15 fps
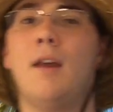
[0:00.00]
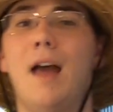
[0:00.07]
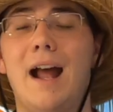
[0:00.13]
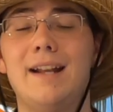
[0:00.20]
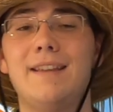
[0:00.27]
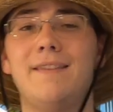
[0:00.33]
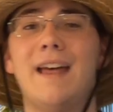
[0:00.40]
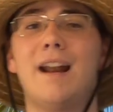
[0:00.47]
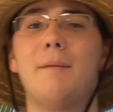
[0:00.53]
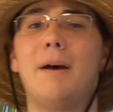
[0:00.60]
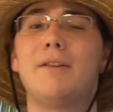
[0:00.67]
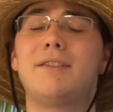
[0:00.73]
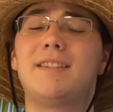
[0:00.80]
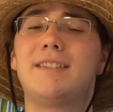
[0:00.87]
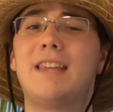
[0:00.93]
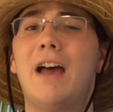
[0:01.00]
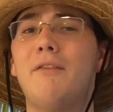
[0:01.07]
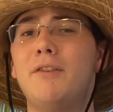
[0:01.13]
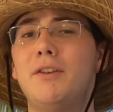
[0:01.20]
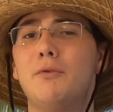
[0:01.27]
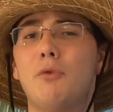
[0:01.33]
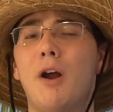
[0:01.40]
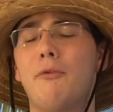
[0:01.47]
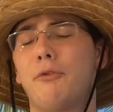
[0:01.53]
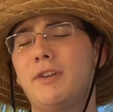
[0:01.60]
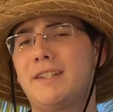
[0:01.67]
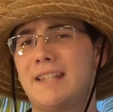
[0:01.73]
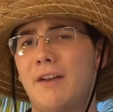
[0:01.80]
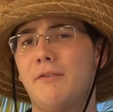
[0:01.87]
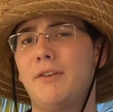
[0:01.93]
I did that about roughly
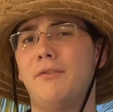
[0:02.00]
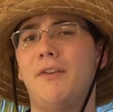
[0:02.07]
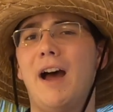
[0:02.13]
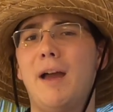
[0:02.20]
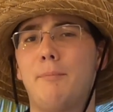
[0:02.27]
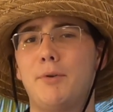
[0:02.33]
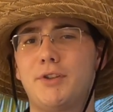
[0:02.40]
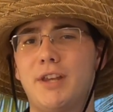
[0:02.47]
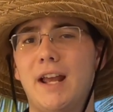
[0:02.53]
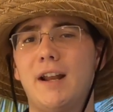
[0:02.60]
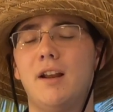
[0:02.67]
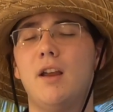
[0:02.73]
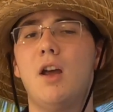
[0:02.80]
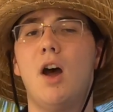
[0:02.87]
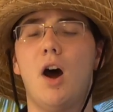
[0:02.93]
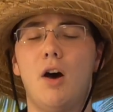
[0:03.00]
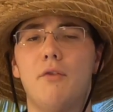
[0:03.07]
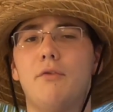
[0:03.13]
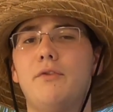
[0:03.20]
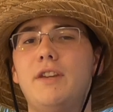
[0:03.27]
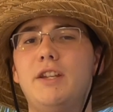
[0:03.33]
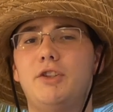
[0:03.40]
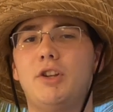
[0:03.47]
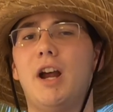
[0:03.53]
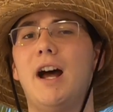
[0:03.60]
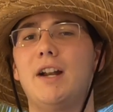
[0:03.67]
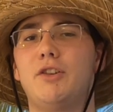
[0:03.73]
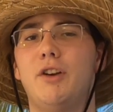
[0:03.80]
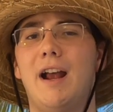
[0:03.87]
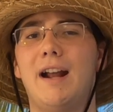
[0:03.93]
75% of each
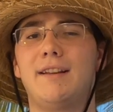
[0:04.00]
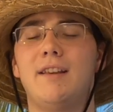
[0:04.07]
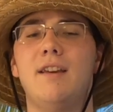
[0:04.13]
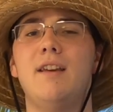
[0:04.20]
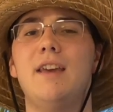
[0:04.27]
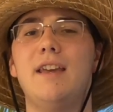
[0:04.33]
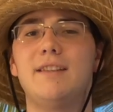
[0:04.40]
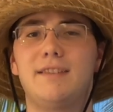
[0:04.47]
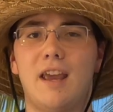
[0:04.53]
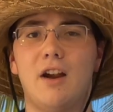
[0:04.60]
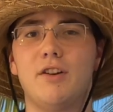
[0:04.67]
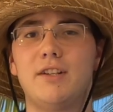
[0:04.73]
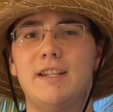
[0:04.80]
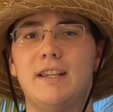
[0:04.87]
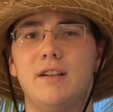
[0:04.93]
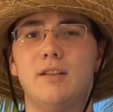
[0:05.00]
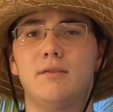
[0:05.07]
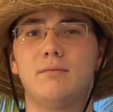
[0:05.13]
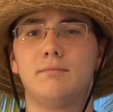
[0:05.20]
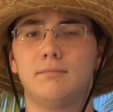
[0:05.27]
contract is guaranteed.